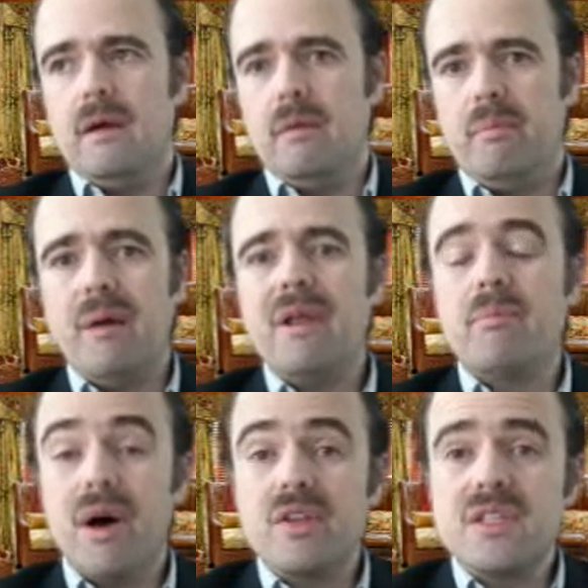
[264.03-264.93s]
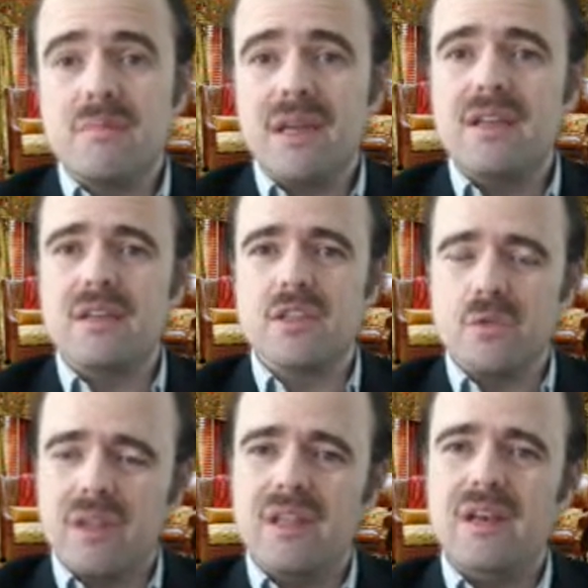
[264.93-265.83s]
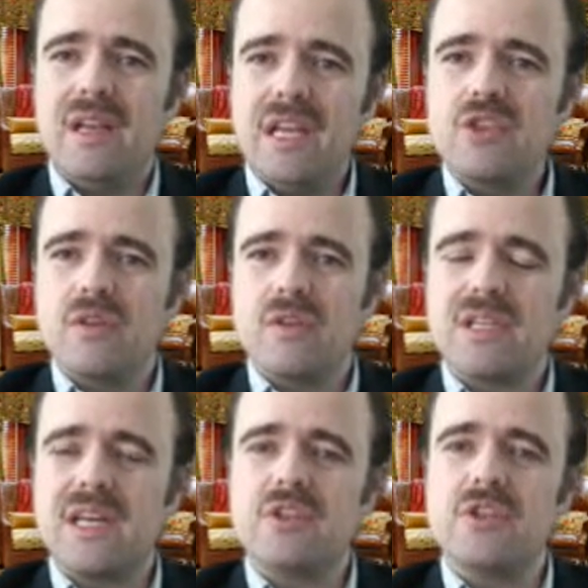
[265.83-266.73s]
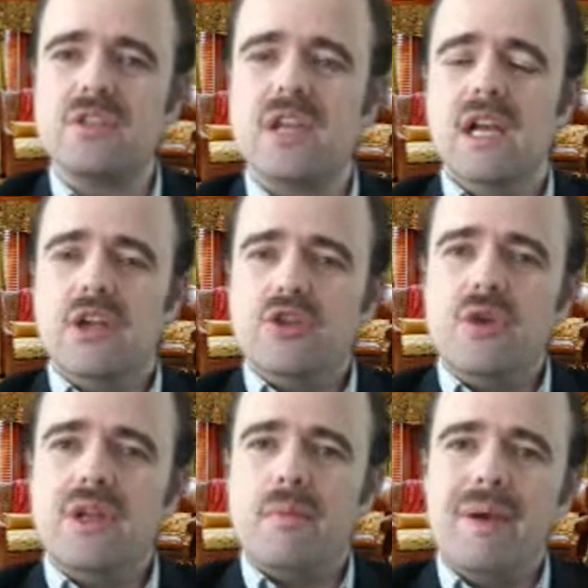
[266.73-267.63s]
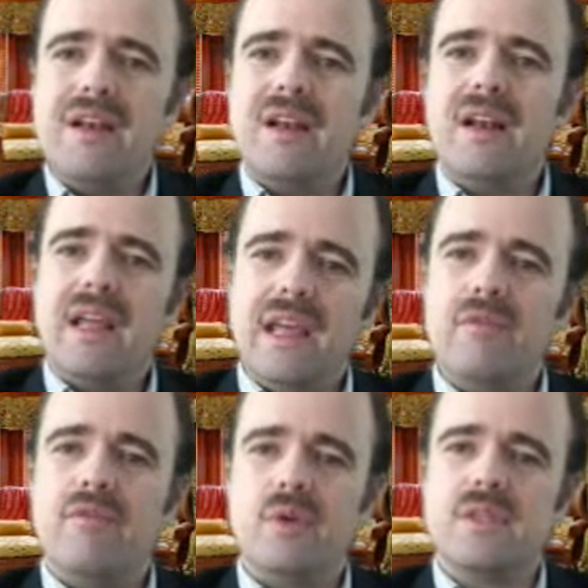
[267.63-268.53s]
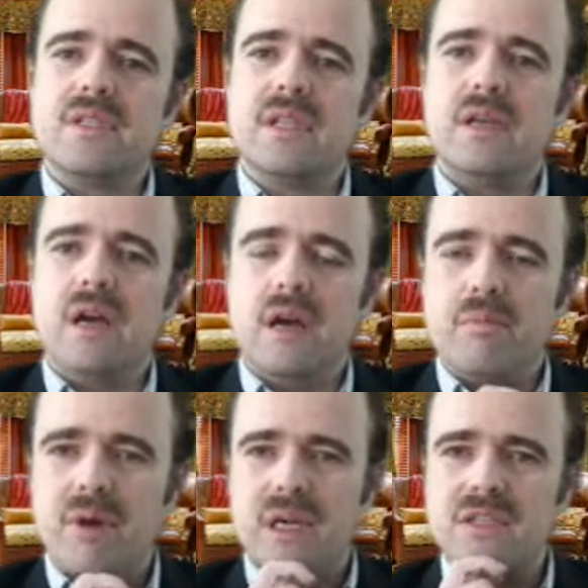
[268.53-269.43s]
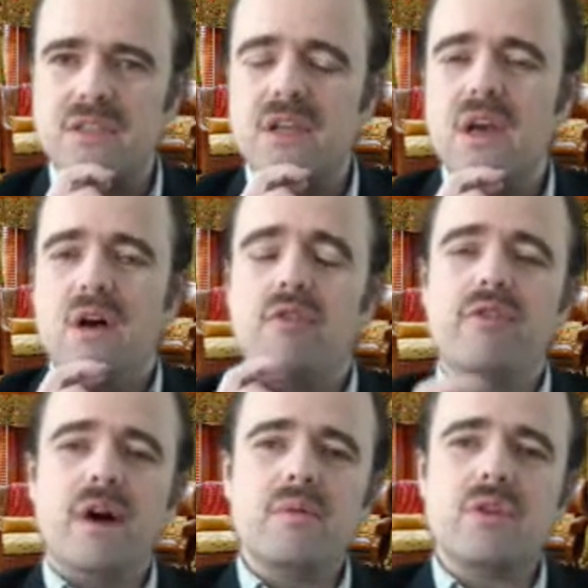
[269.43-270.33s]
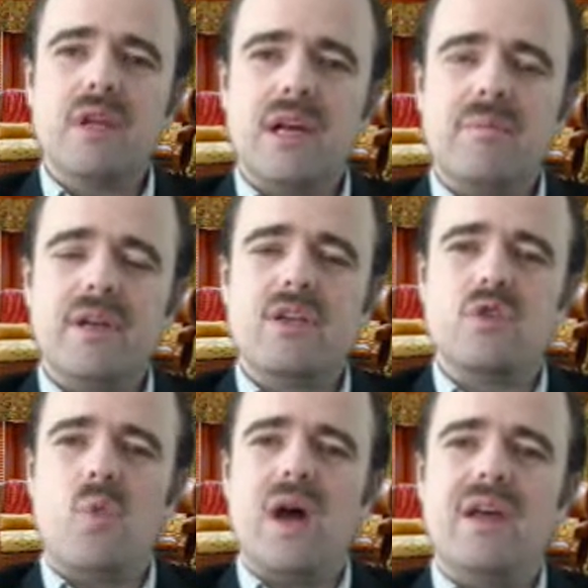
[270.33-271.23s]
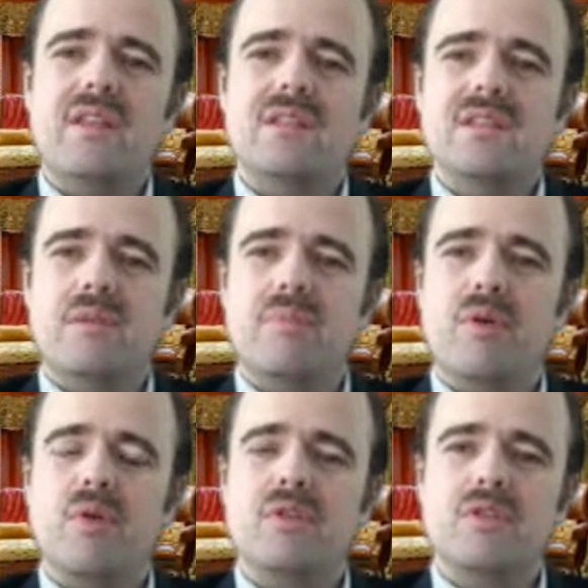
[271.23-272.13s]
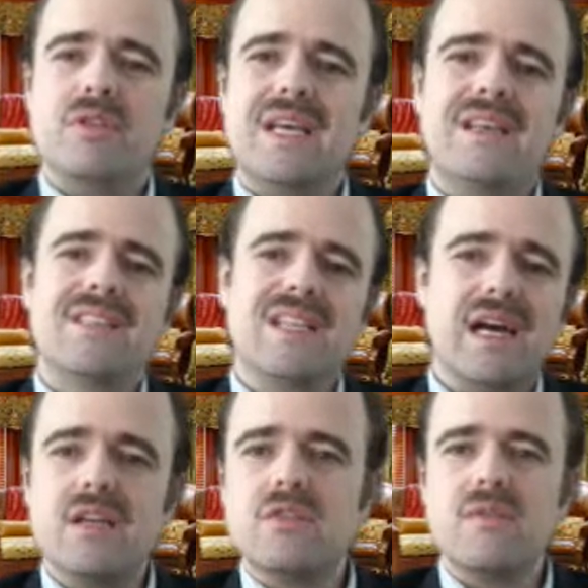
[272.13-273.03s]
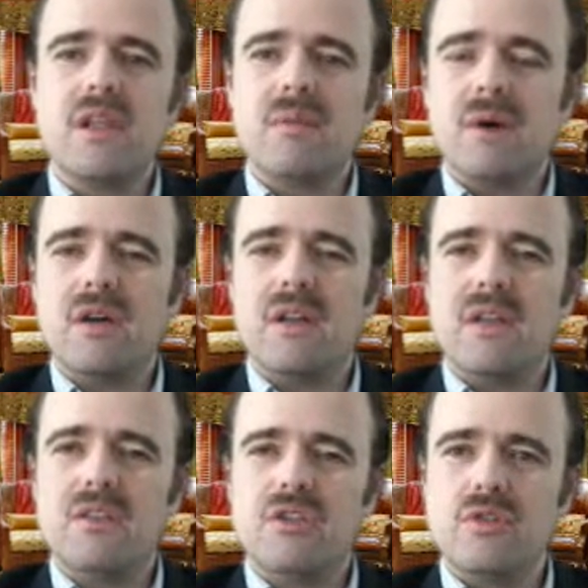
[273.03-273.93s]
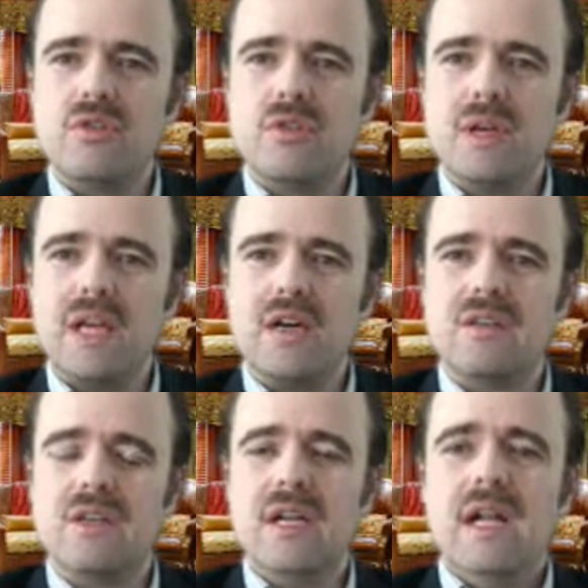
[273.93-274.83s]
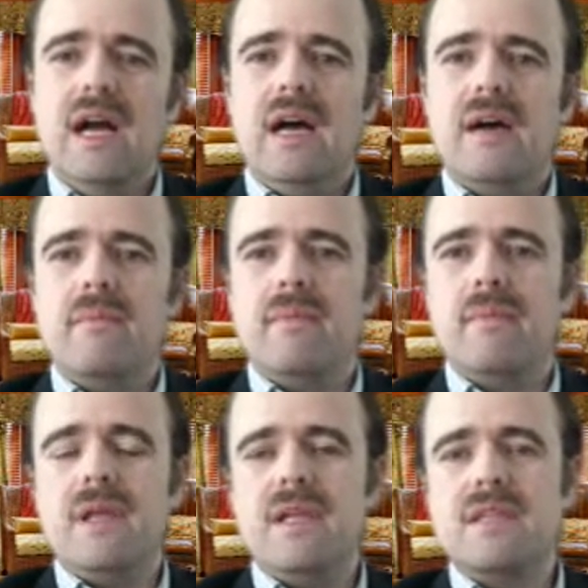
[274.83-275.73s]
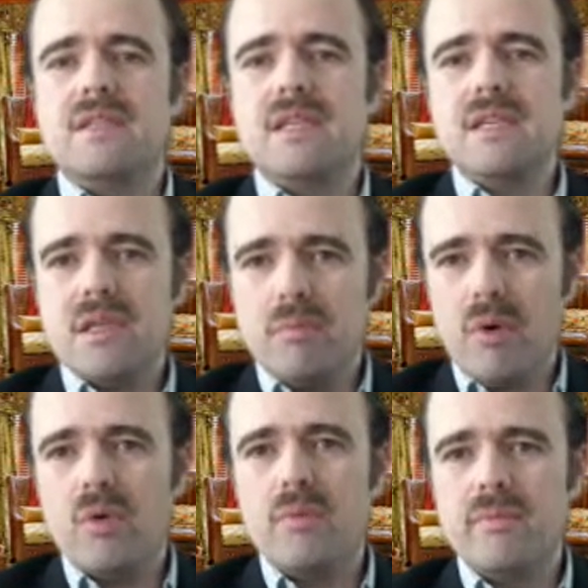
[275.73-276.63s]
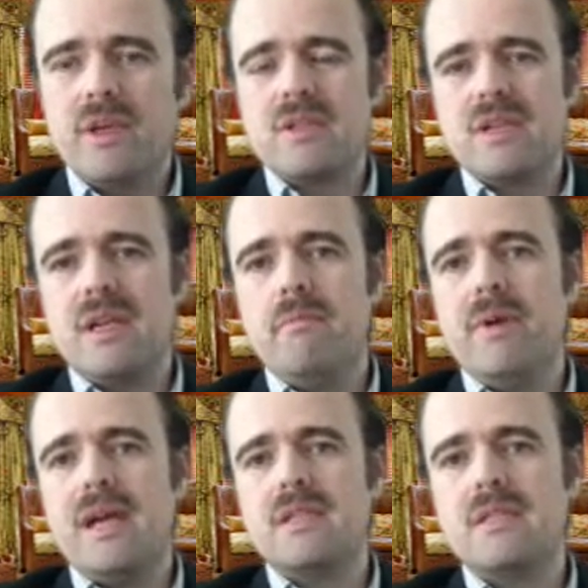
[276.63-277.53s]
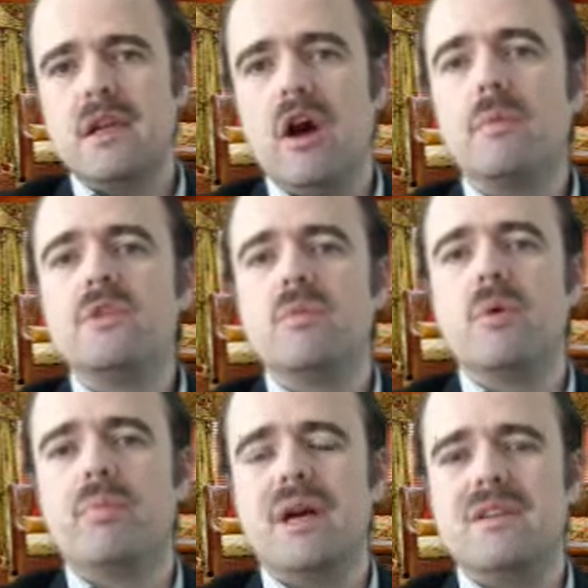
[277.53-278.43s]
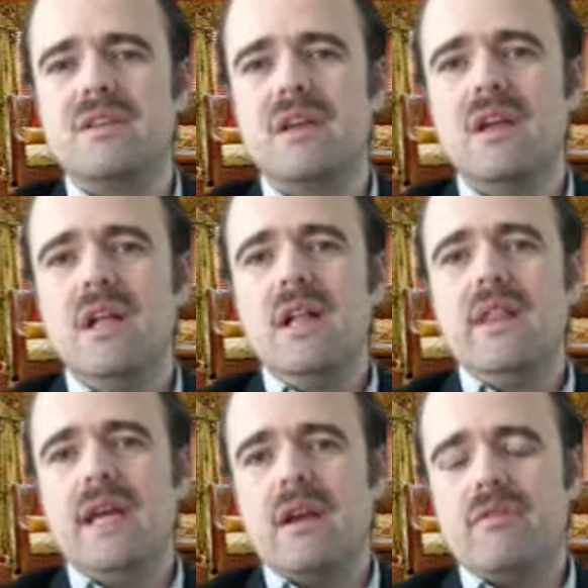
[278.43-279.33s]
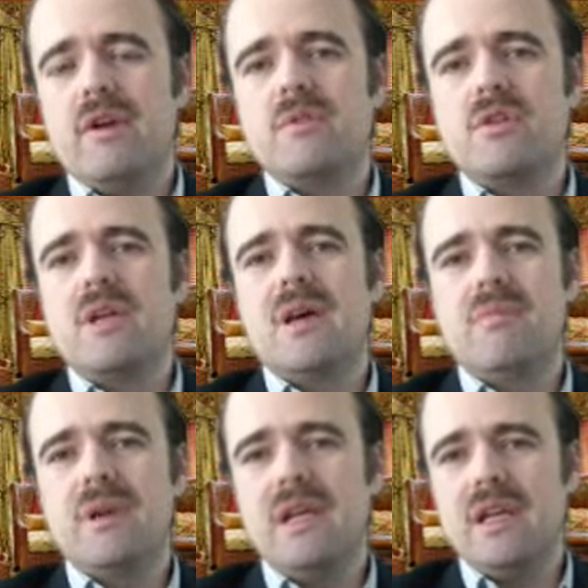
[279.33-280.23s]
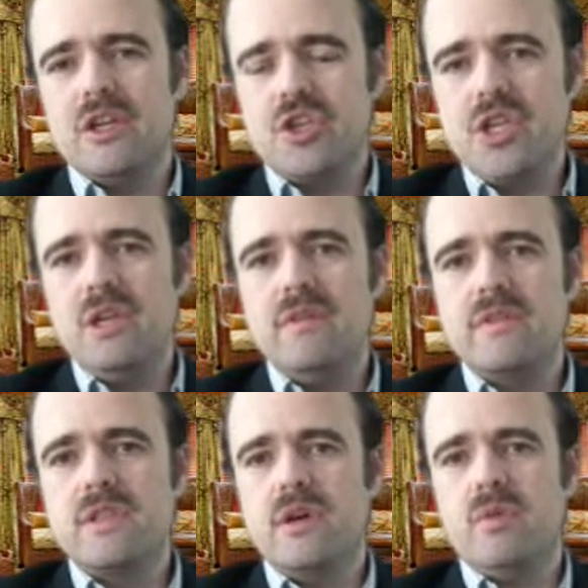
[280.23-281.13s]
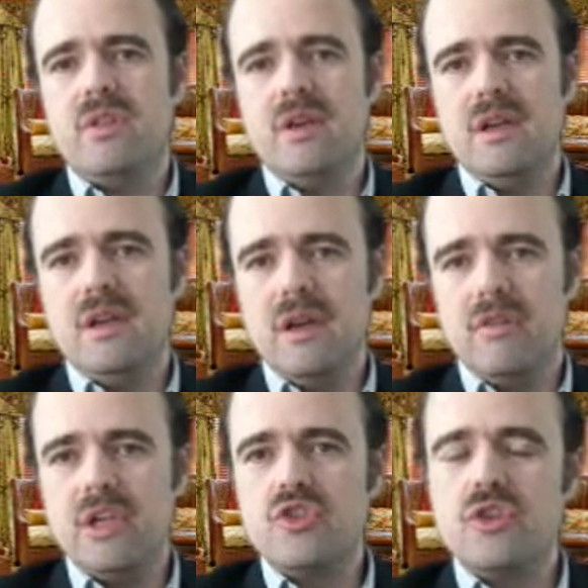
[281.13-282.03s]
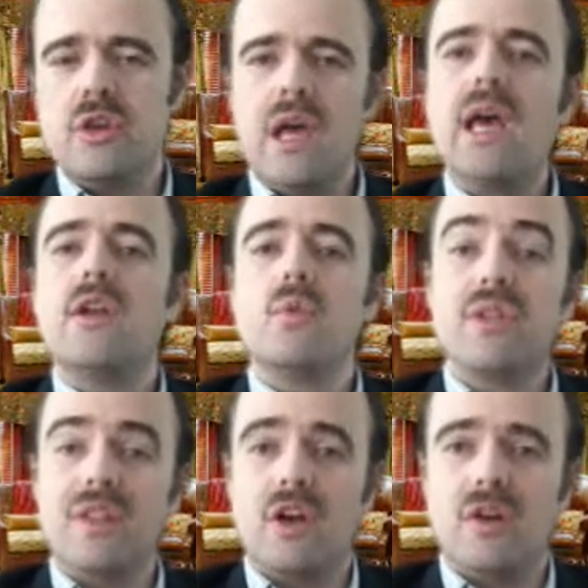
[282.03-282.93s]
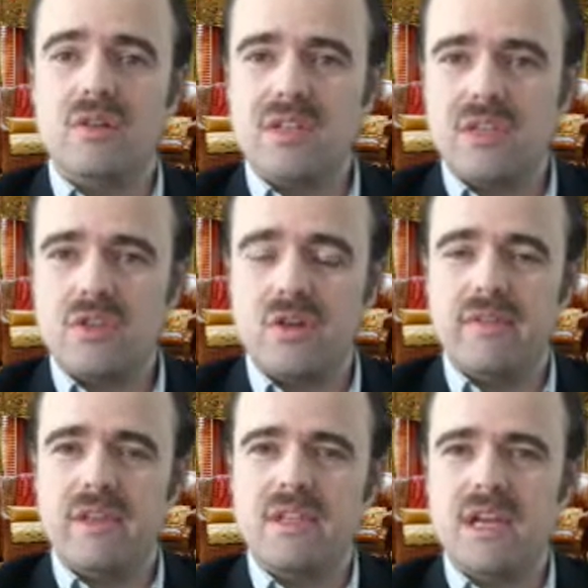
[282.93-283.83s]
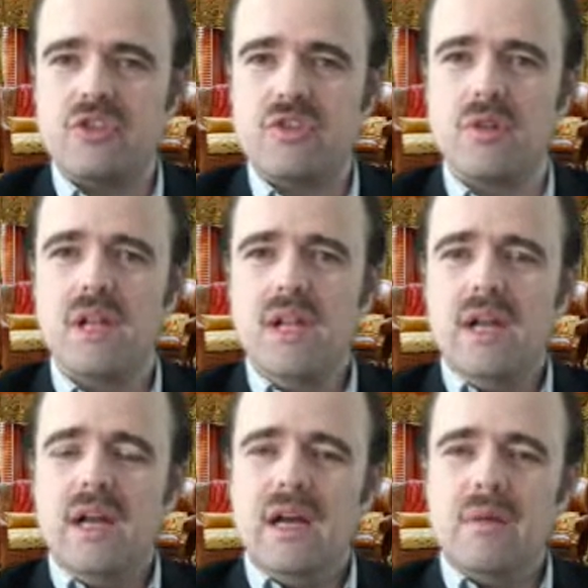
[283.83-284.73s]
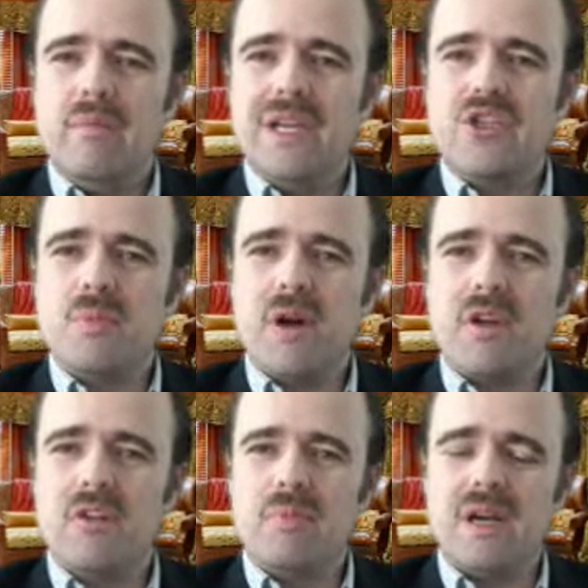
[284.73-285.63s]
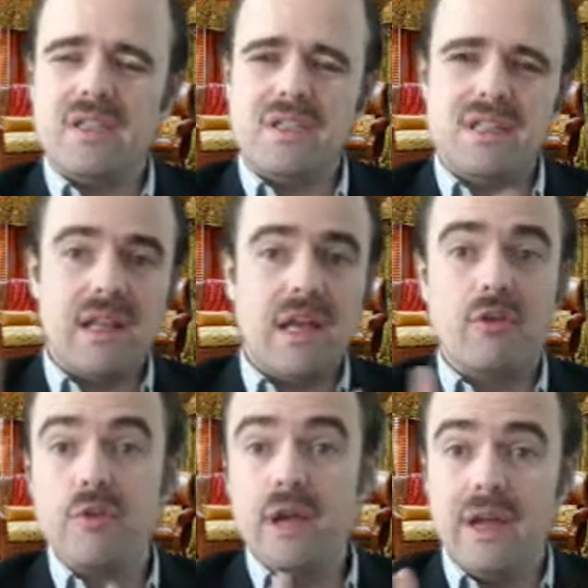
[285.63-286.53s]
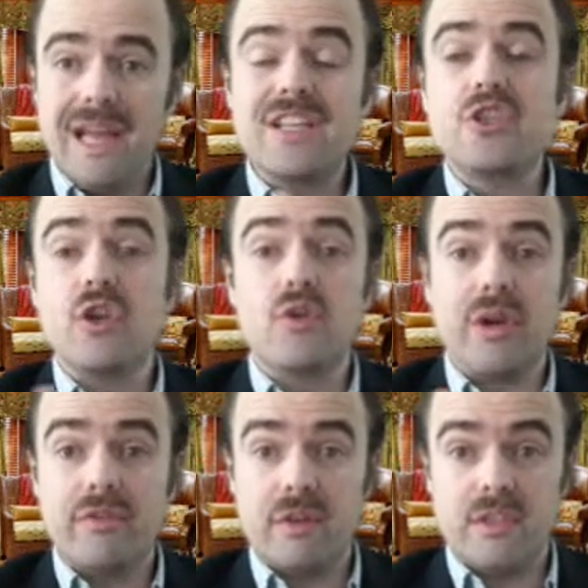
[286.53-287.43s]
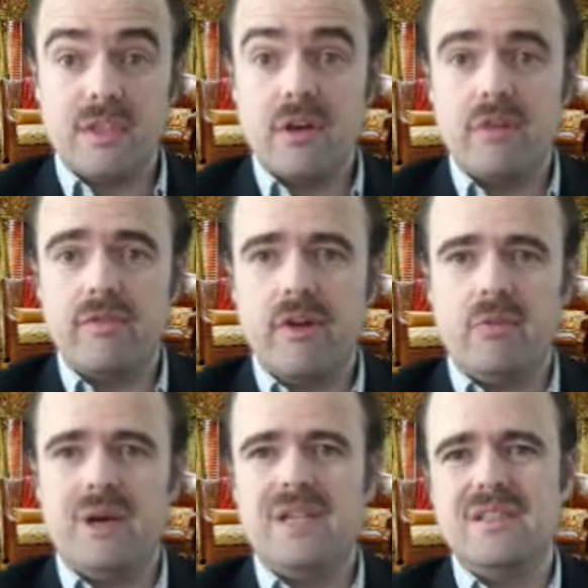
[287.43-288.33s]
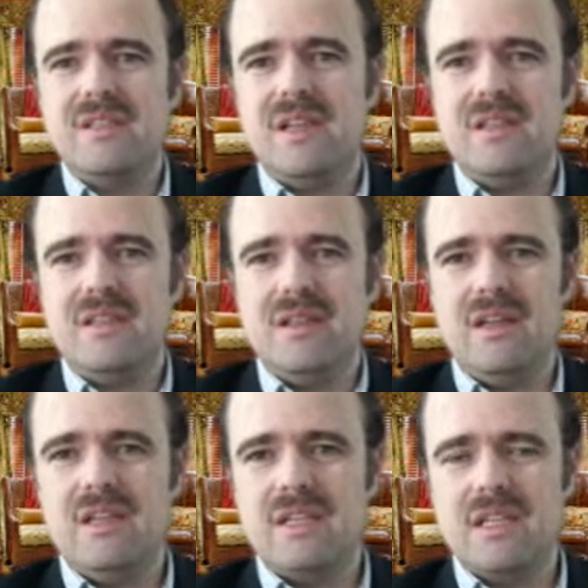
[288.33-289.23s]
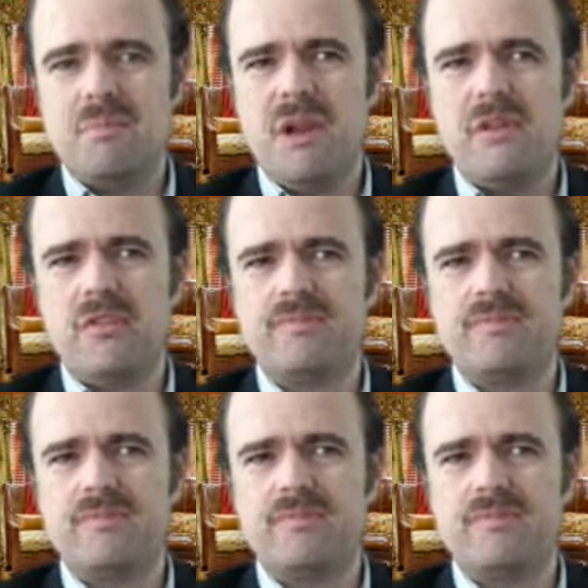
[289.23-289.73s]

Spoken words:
public policy makers within each of those countries, to independently influence prices. For pharmaceutical companies, why this is important to take size of the market into account is important because it impacts the optimal pricing that a pharmaceutical company achieves within a region and within the context of international benchmarking of prices and external referencing of prices that takes place.